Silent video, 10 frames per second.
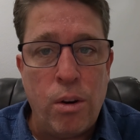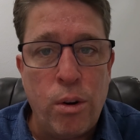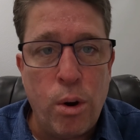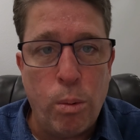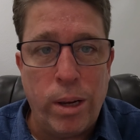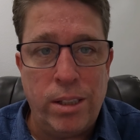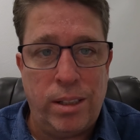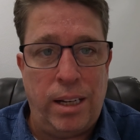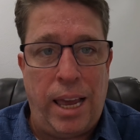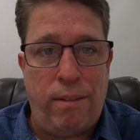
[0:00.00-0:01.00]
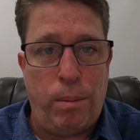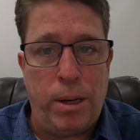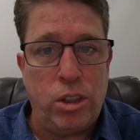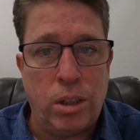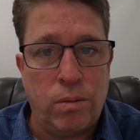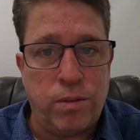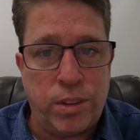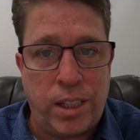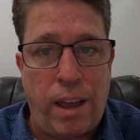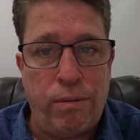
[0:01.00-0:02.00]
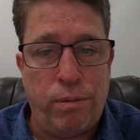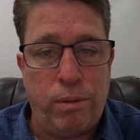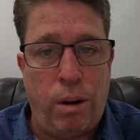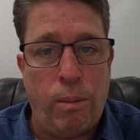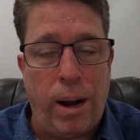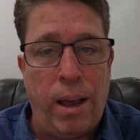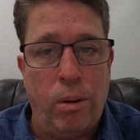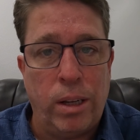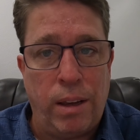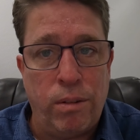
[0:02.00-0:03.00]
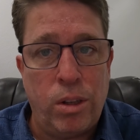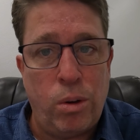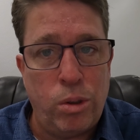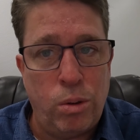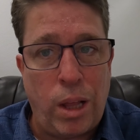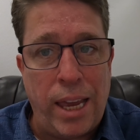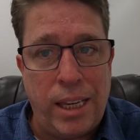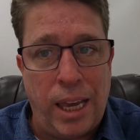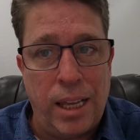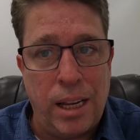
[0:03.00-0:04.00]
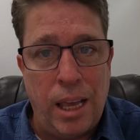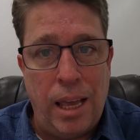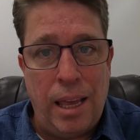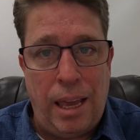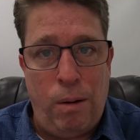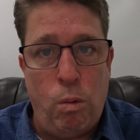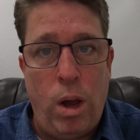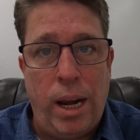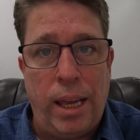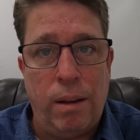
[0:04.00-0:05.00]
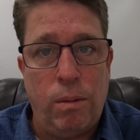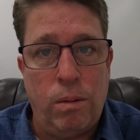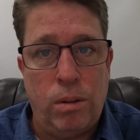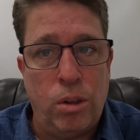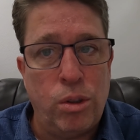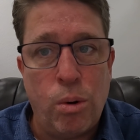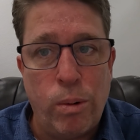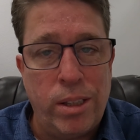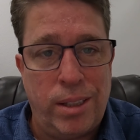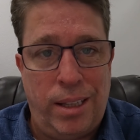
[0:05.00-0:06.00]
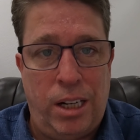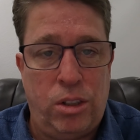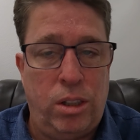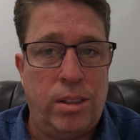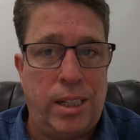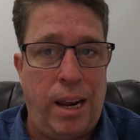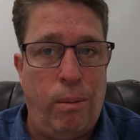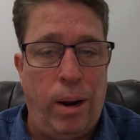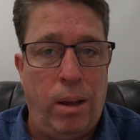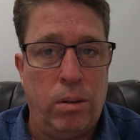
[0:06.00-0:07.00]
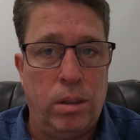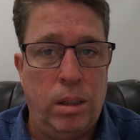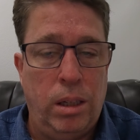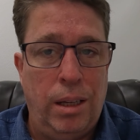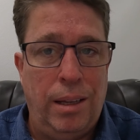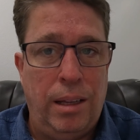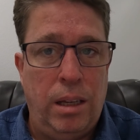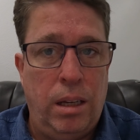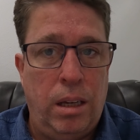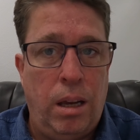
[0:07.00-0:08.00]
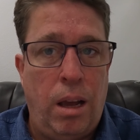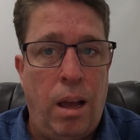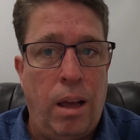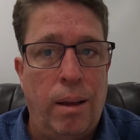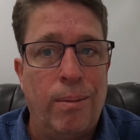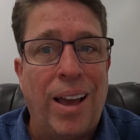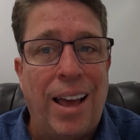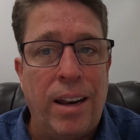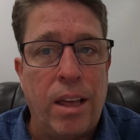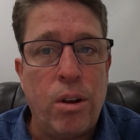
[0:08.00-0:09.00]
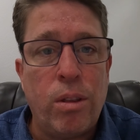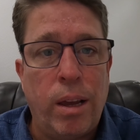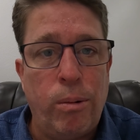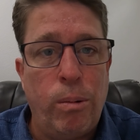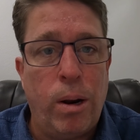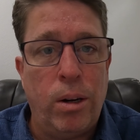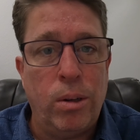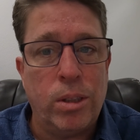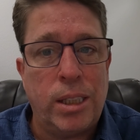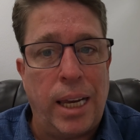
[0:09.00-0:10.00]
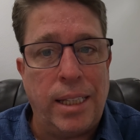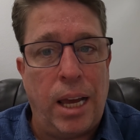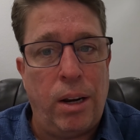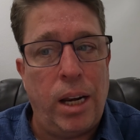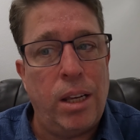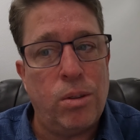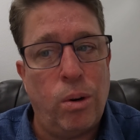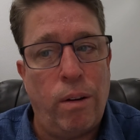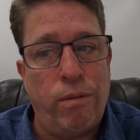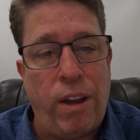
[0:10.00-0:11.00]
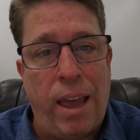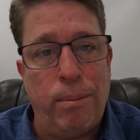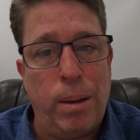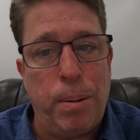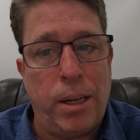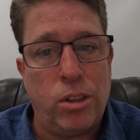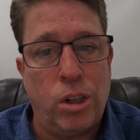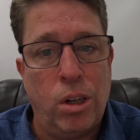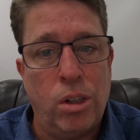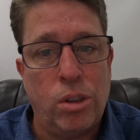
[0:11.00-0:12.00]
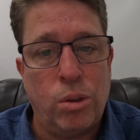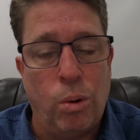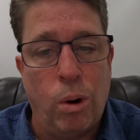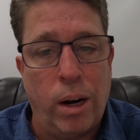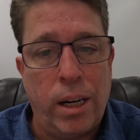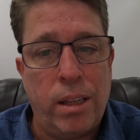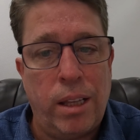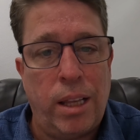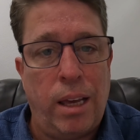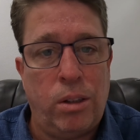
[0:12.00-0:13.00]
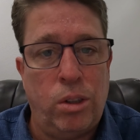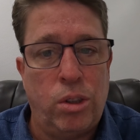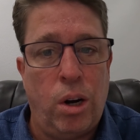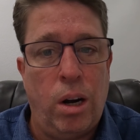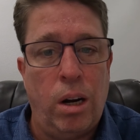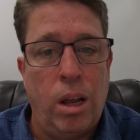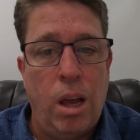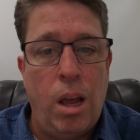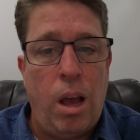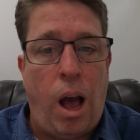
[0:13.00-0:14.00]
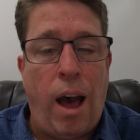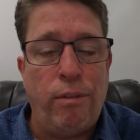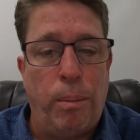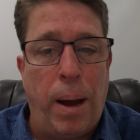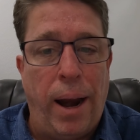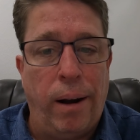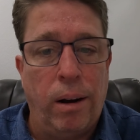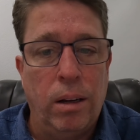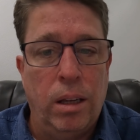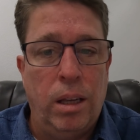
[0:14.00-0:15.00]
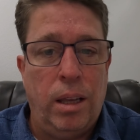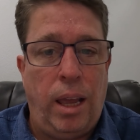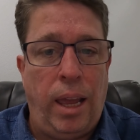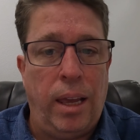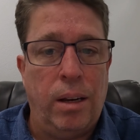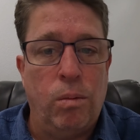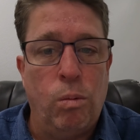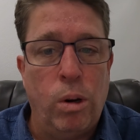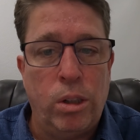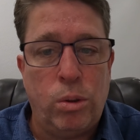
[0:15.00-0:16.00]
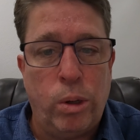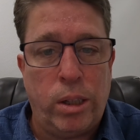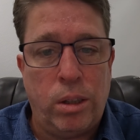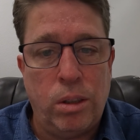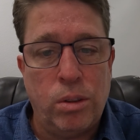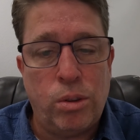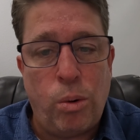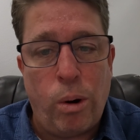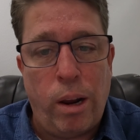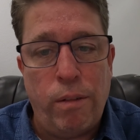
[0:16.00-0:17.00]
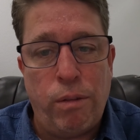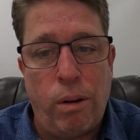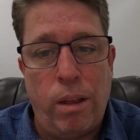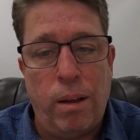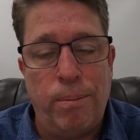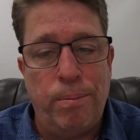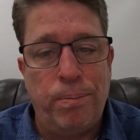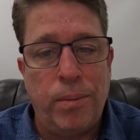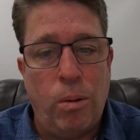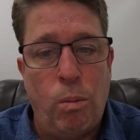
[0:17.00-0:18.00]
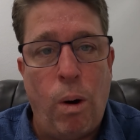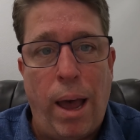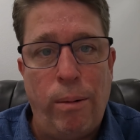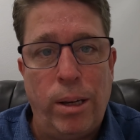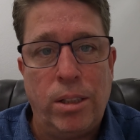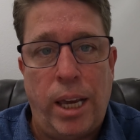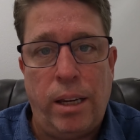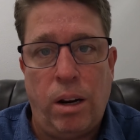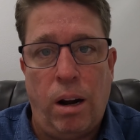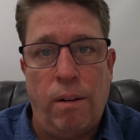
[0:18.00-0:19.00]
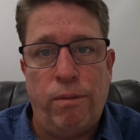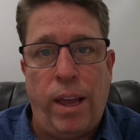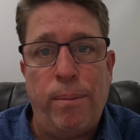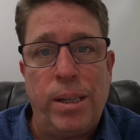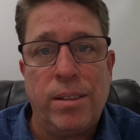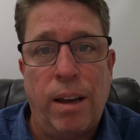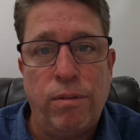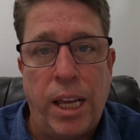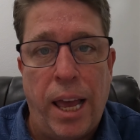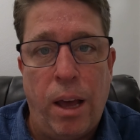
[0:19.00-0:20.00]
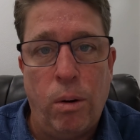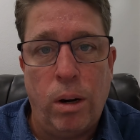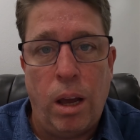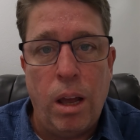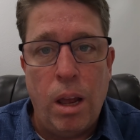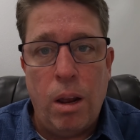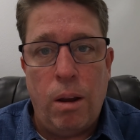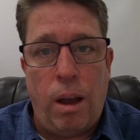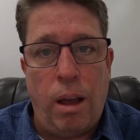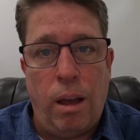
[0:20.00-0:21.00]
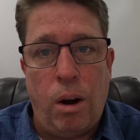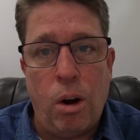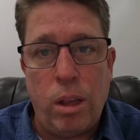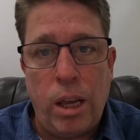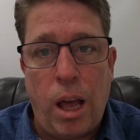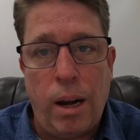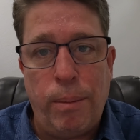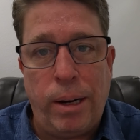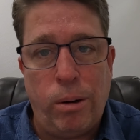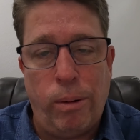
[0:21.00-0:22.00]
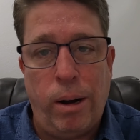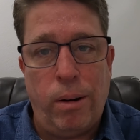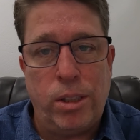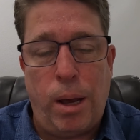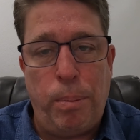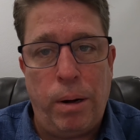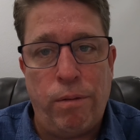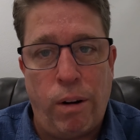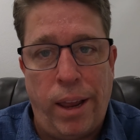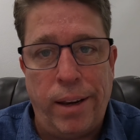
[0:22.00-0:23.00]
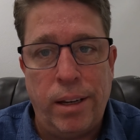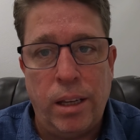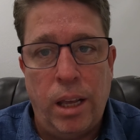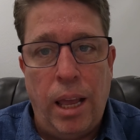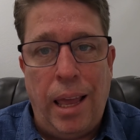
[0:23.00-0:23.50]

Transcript: no reason to have a bunch of stuff around, even though you like it and want it, there's no reason that it should stay around. Uh, another thing we want to do is take down any sort of family pictures or anything that could turn off a buyer. And one quick story for the why we take our family stuff down. Uh, early on in my career, I was helping a friend,